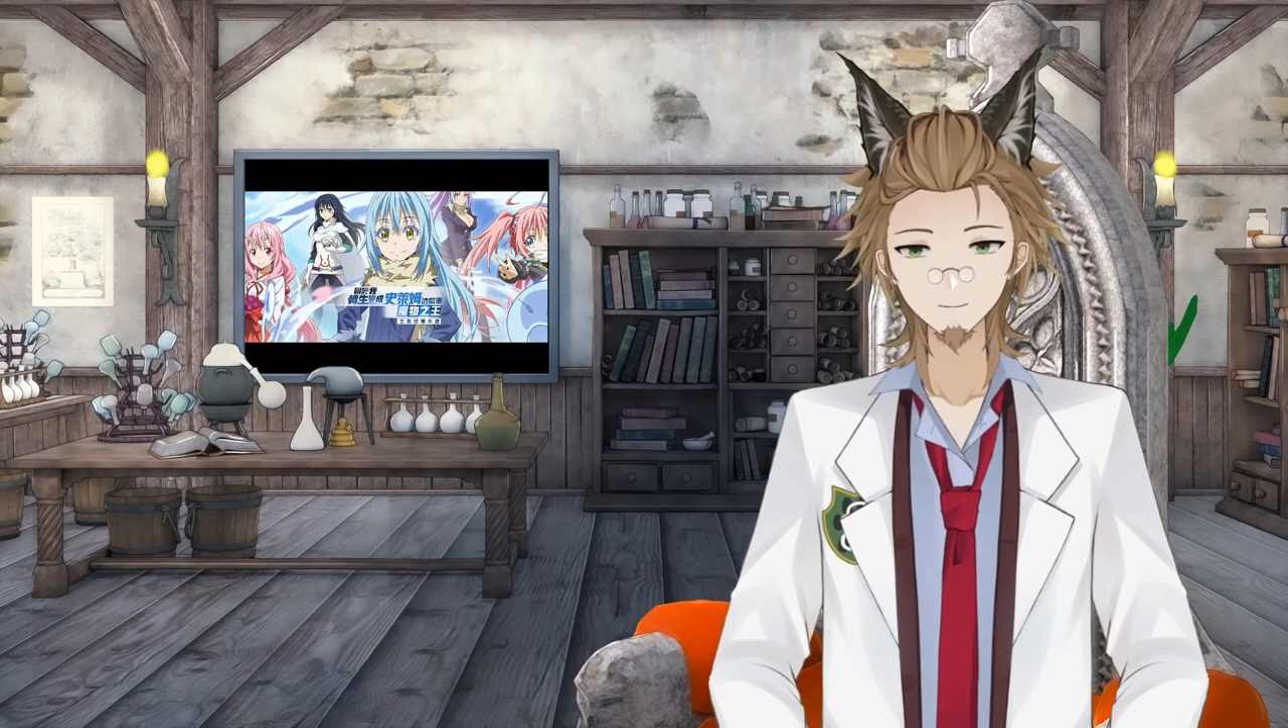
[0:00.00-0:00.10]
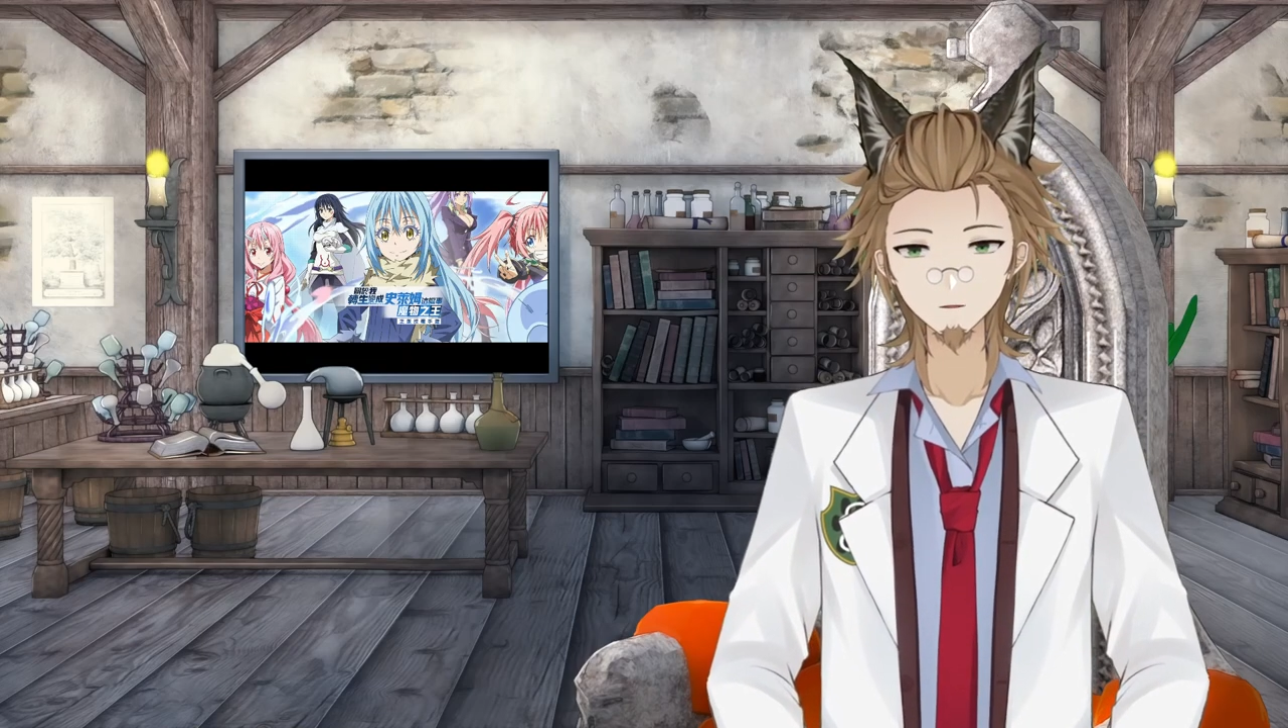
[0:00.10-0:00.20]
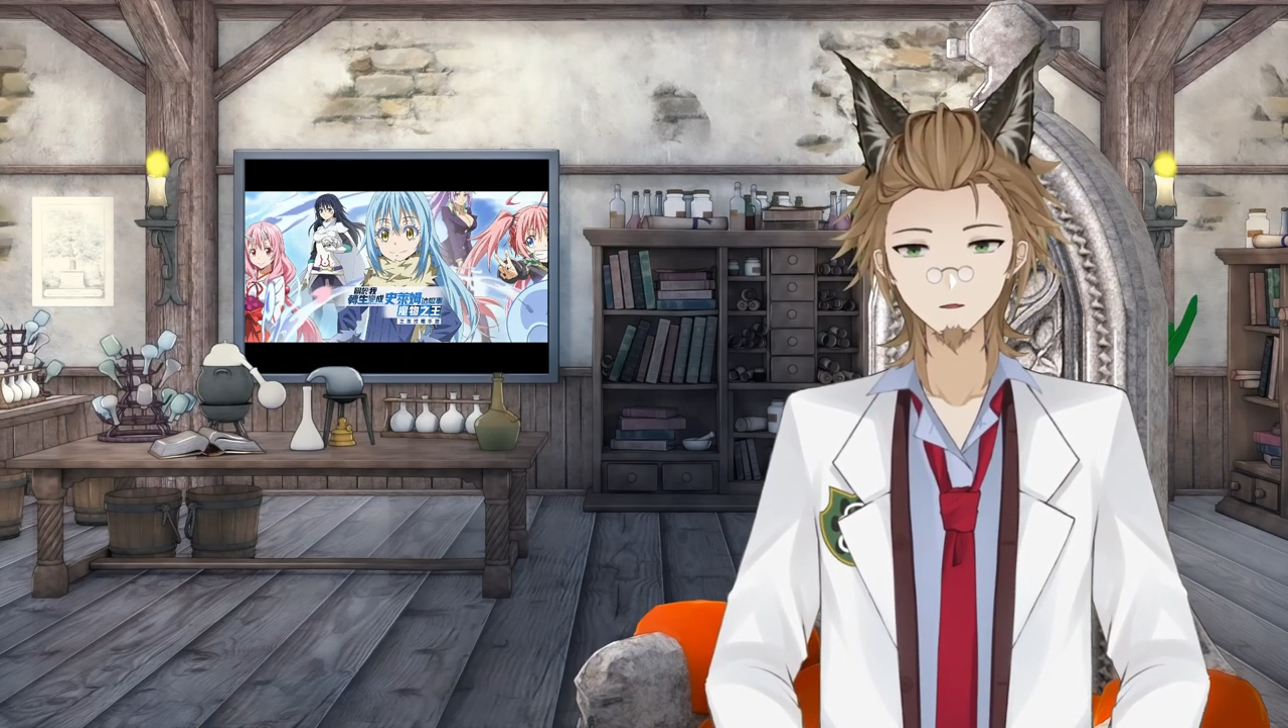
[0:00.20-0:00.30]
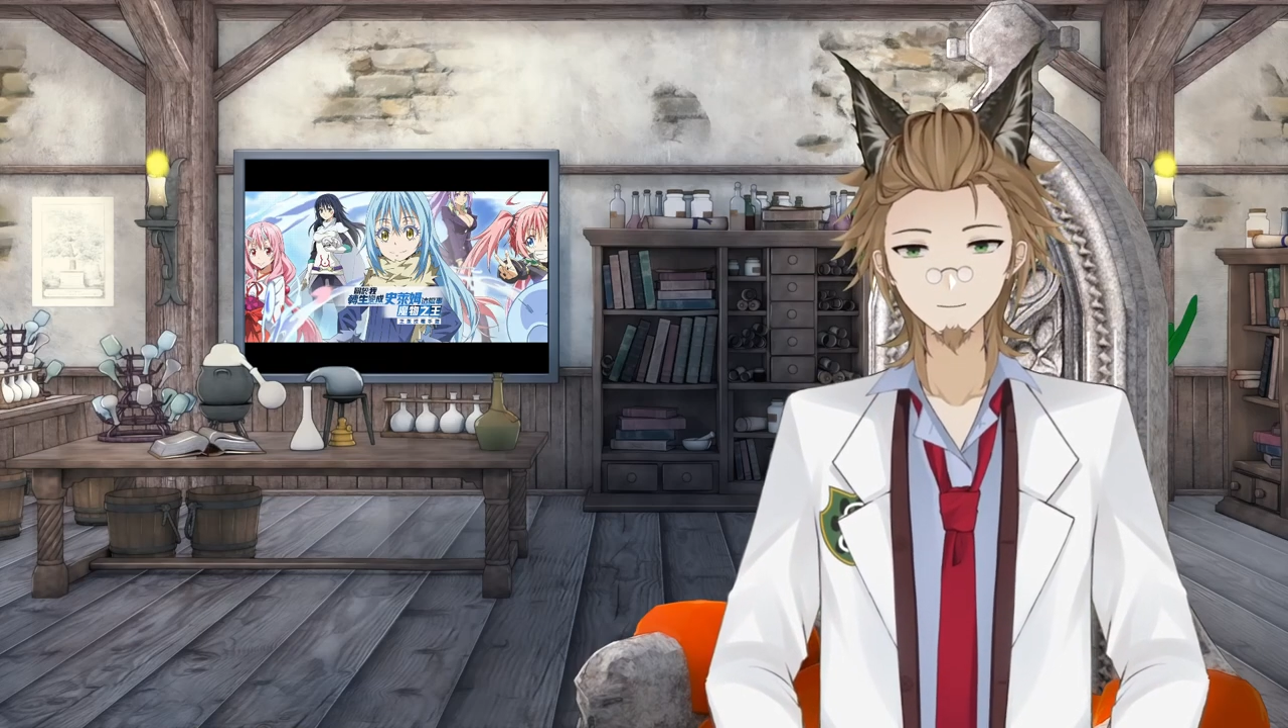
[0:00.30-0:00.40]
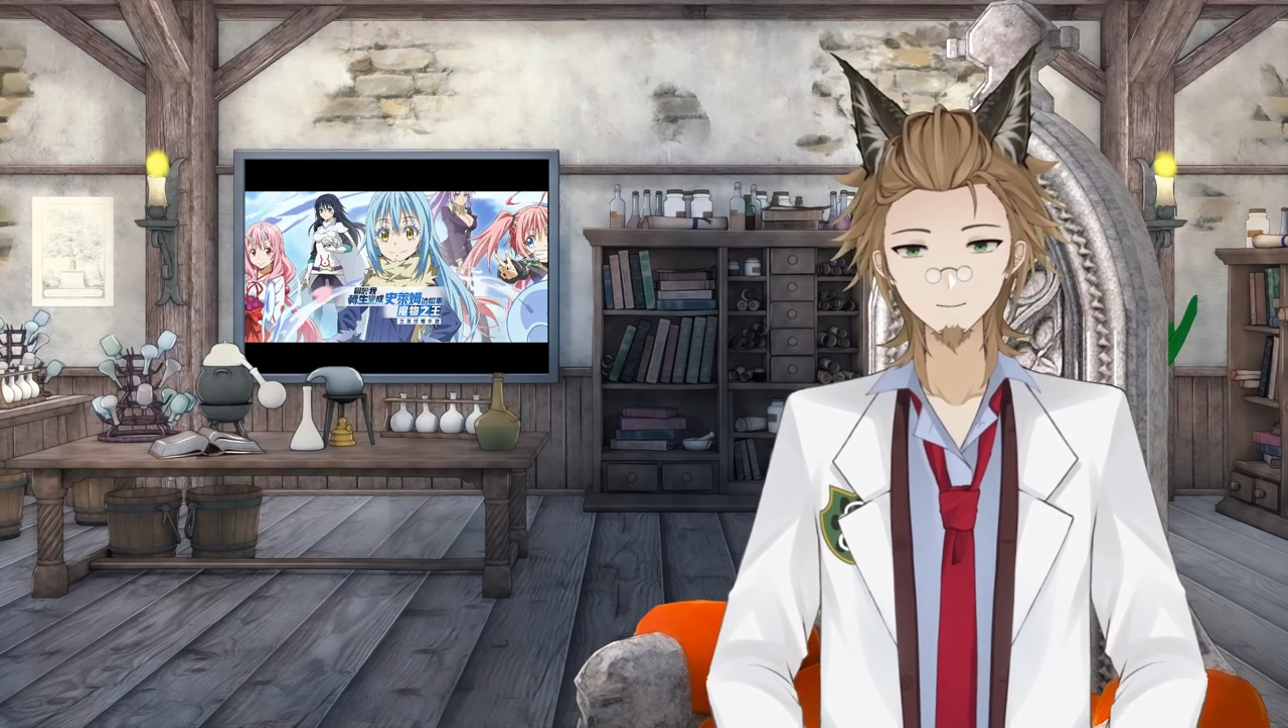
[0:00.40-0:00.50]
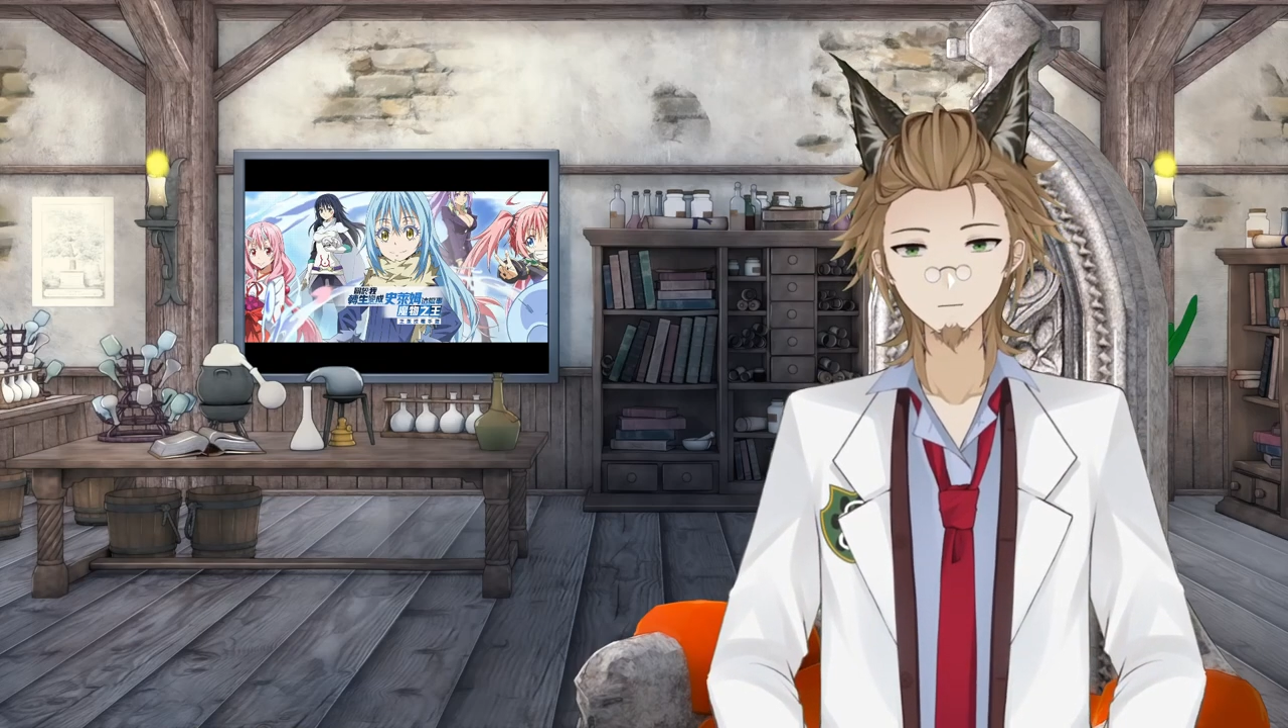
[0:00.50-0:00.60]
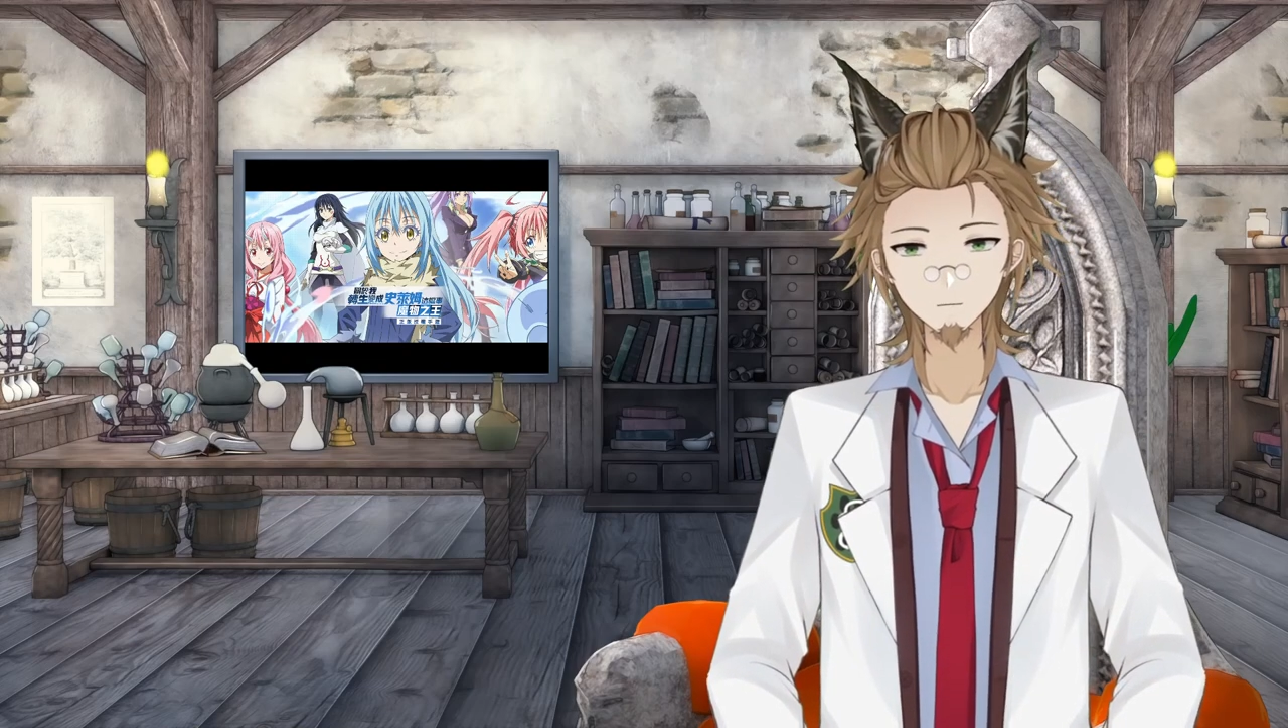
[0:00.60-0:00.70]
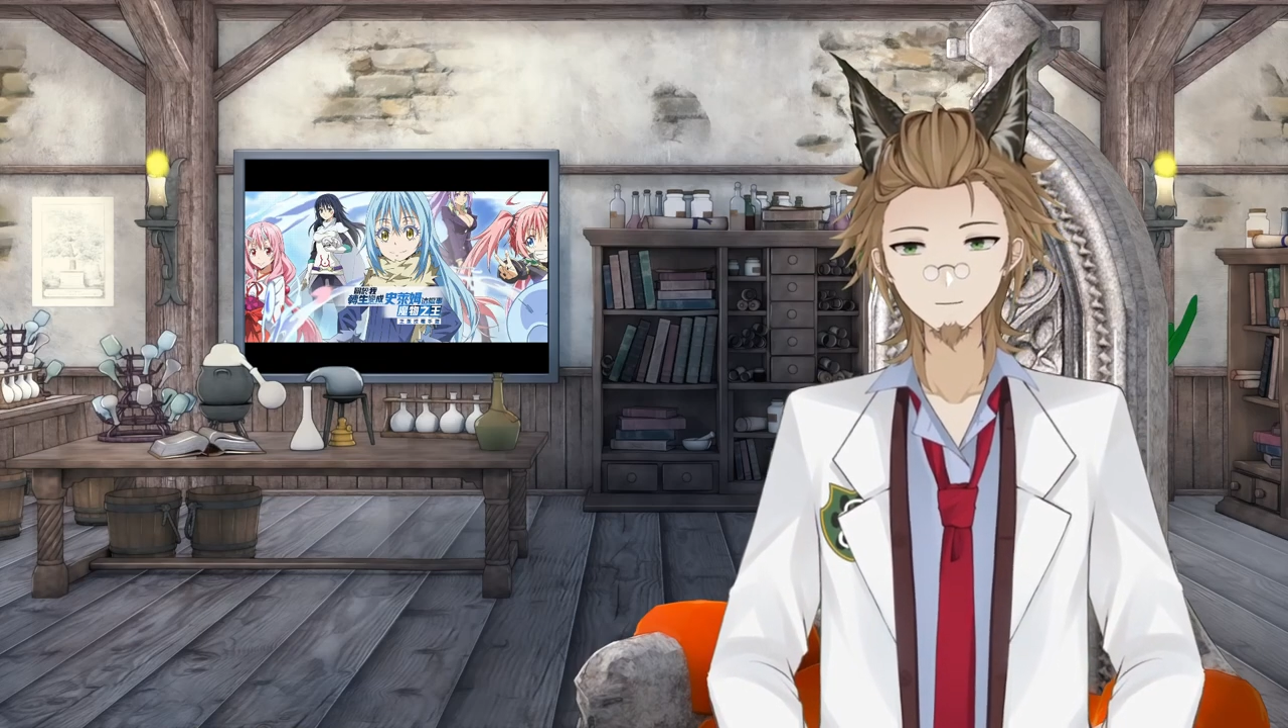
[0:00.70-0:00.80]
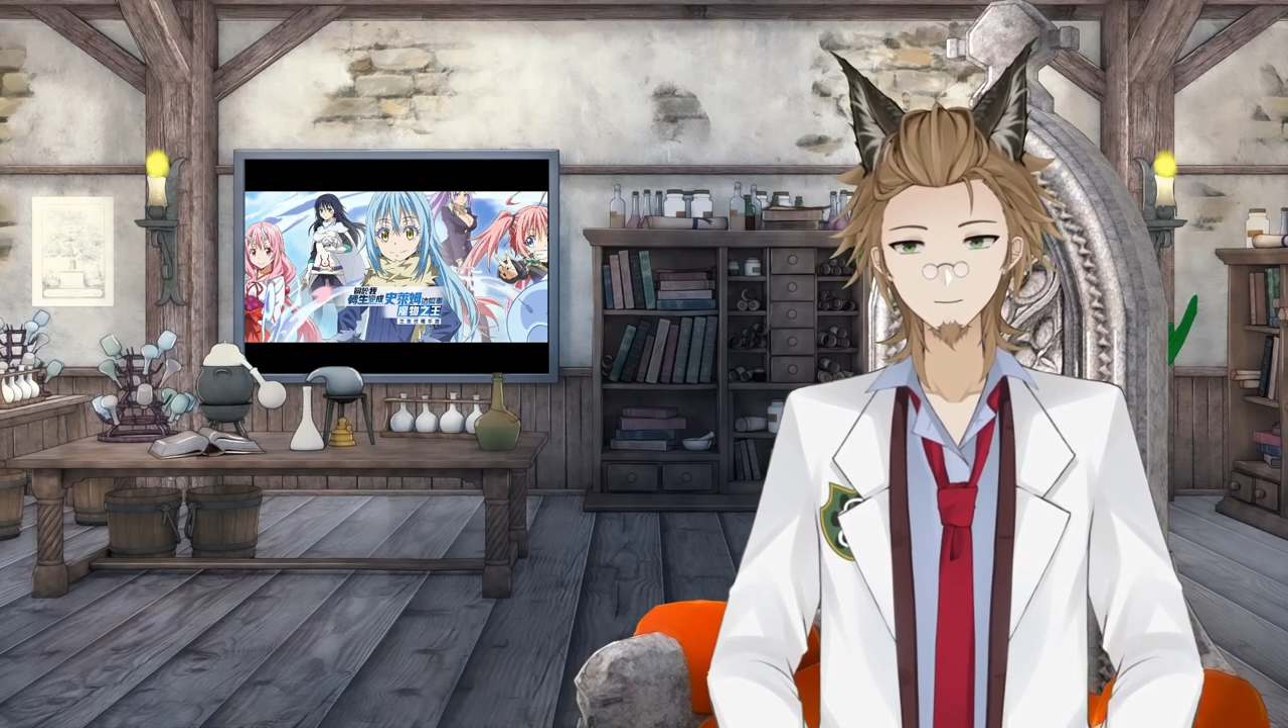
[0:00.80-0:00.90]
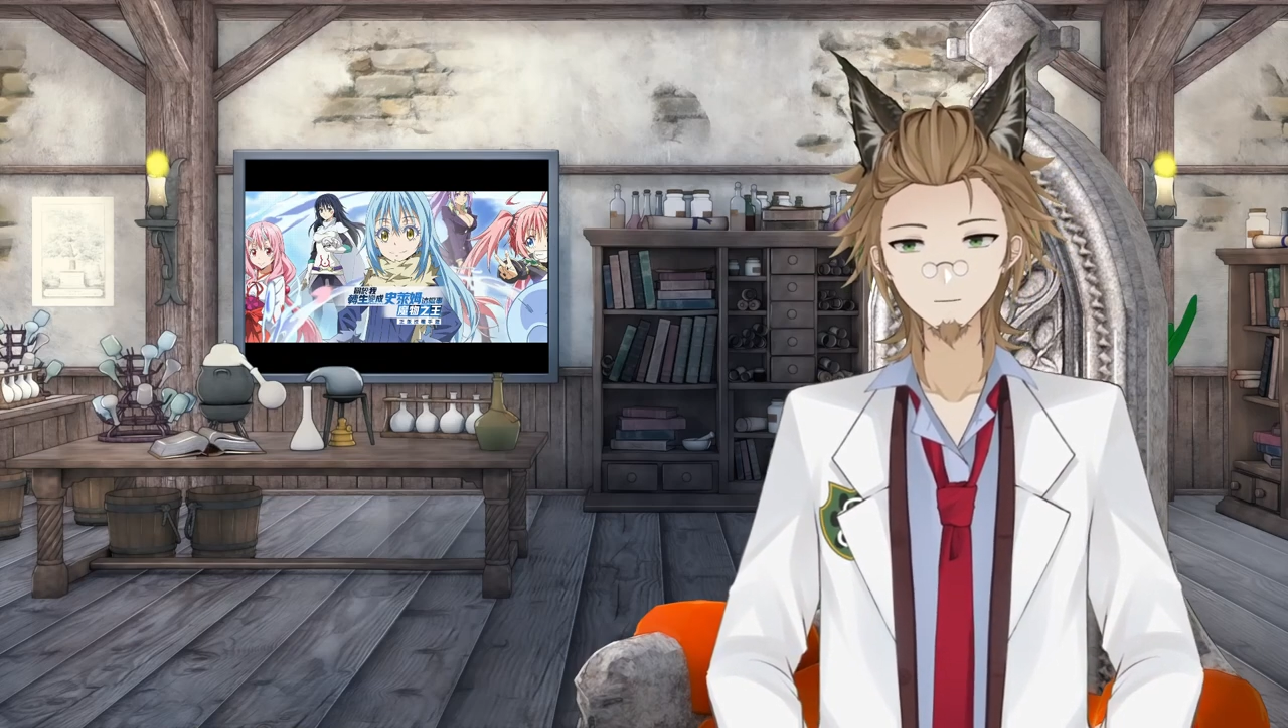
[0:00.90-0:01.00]
so
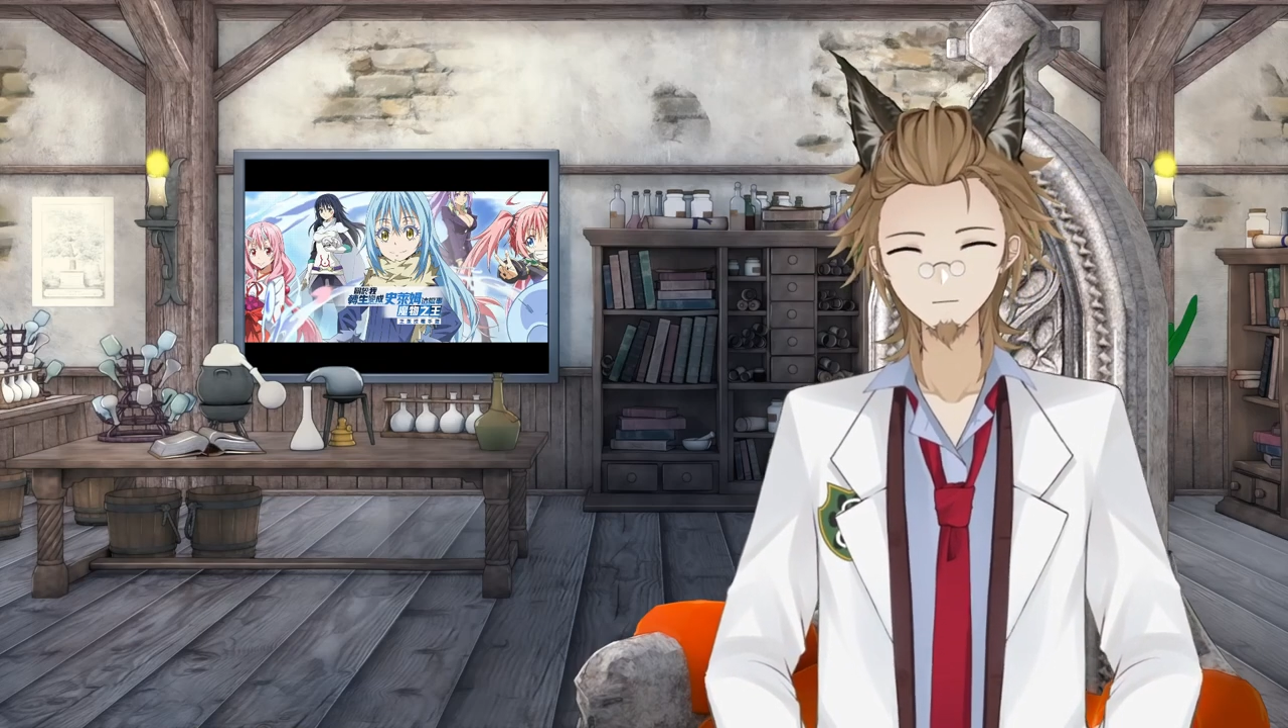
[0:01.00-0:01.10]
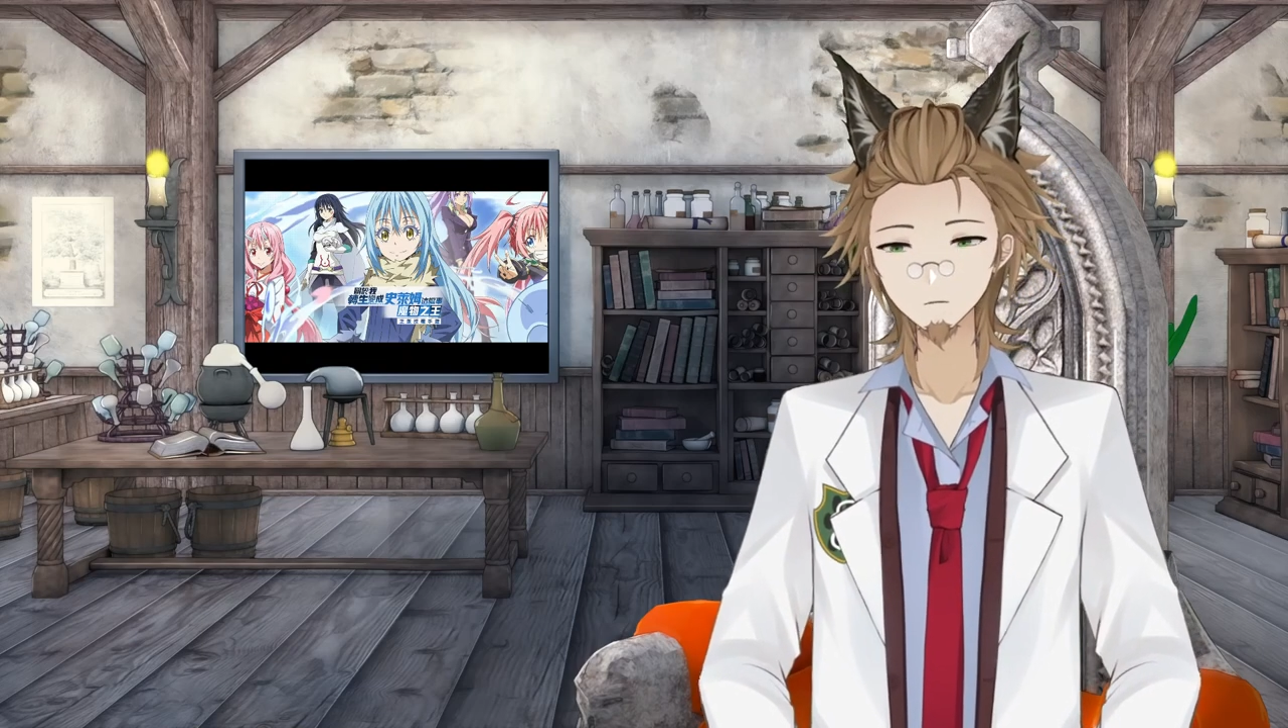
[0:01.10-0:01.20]
after